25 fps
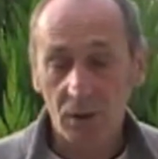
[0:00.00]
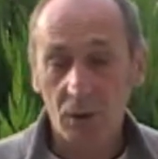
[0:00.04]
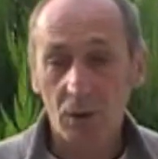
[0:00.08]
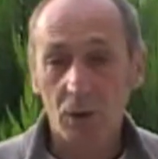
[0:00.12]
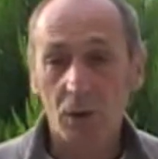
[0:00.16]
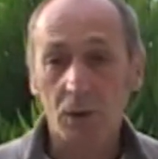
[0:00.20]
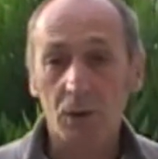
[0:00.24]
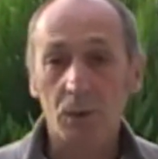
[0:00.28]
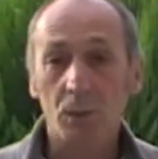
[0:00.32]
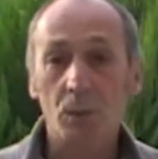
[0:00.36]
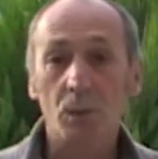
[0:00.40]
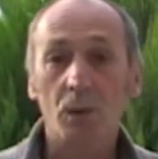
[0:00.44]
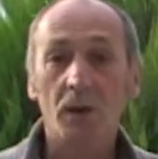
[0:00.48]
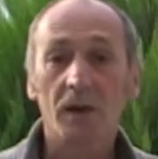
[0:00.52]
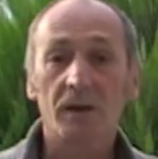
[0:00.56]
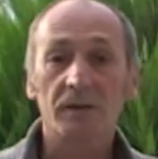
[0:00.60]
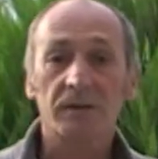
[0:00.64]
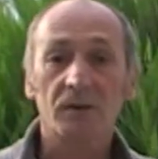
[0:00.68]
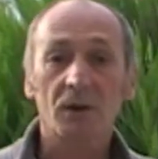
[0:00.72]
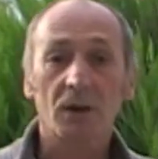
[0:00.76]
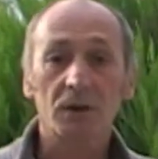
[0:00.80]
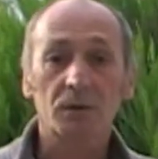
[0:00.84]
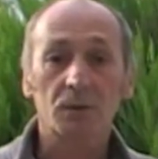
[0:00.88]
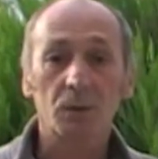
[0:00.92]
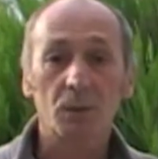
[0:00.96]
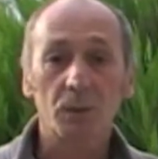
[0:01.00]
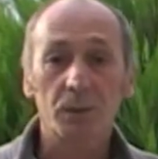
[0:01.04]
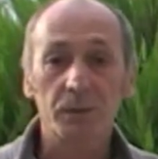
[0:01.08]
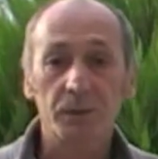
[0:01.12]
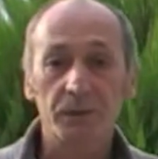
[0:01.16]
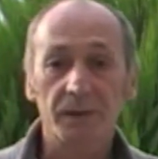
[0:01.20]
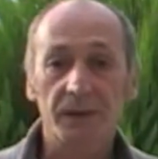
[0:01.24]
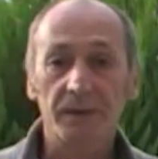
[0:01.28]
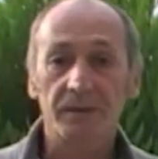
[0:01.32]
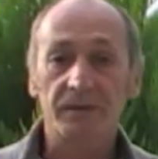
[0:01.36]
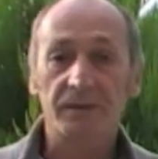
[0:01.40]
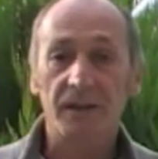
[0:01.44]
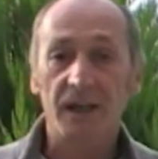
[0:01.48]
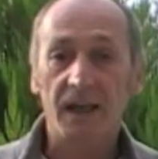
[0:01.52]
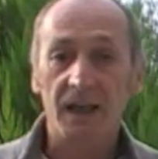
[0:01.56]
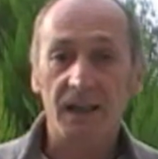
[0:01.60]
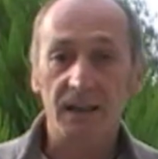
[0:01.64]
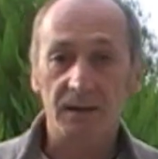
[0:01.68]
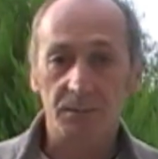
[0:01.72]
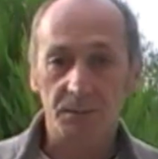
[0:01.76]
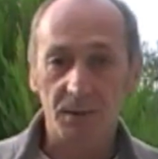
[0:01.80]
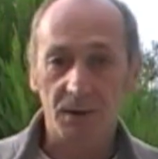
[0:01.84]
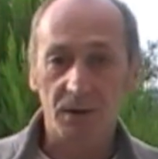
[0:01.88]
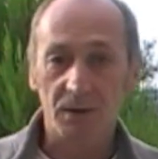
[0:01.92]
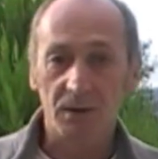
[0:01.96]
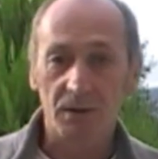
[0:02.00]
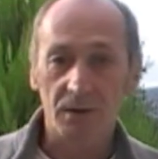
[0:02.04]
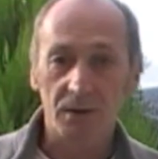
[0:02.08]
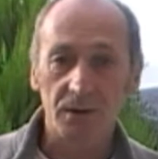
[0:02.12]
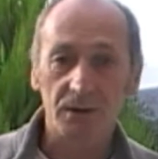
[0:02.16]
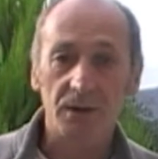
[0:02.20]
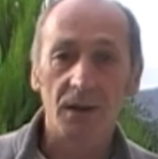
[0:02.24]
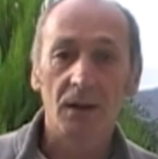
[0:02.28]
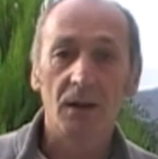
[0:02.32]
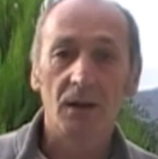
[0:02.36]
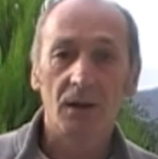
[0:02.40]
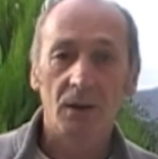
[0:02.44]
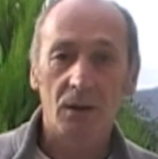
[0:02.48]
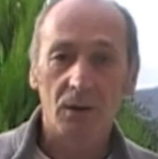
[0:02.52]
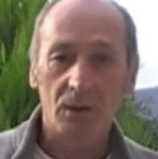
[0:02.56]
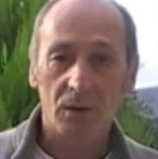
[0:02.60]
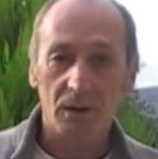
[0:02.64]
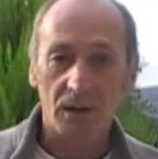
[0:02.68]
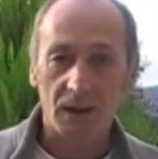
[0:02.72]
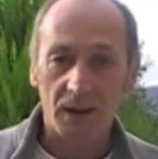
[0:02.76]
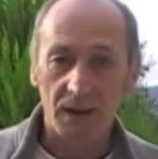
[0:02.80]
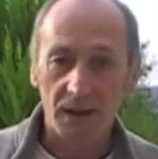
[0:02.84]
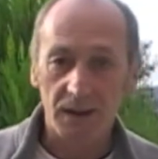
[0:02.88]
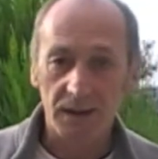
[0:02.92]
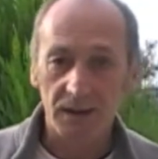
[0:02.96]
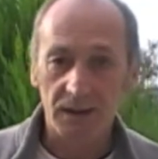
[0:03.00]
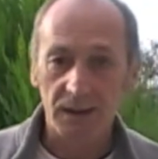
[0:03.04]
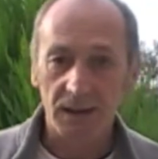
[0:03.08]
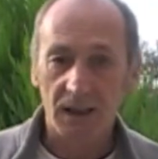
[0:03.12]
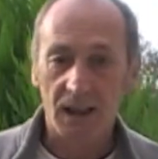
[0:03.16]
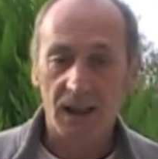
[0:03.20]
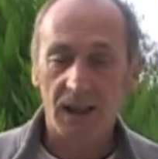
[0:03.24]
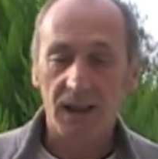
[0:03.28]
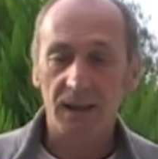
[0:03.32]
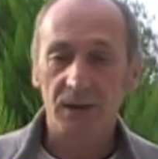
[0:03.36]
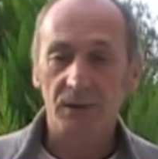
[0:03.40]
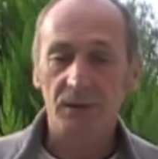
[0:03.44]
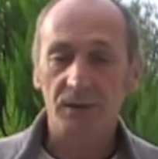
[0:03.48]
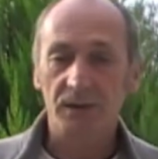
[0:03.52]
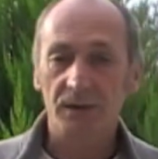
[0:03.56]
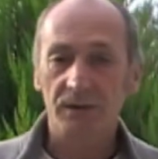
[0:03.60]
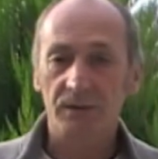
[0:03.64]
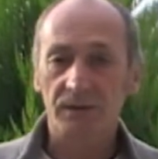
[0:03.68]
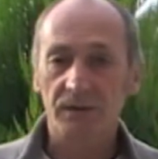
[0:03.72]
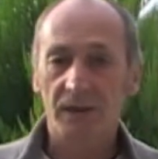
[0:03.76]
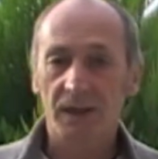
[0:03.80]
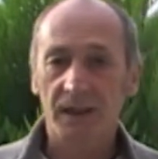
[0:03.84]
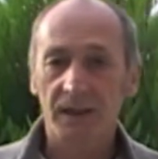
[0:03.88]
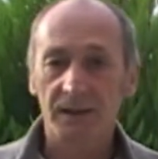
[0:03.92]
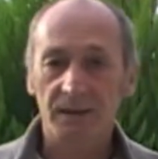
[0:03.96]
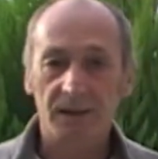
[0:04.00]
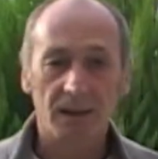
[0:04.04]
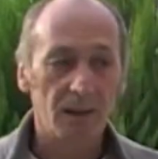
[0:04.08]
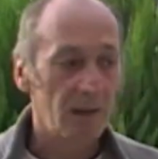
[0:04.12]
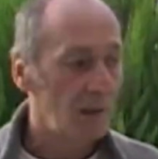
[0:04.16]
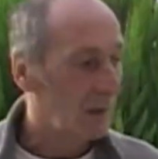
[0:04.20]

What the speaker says: or we have not to unify, because already are unified,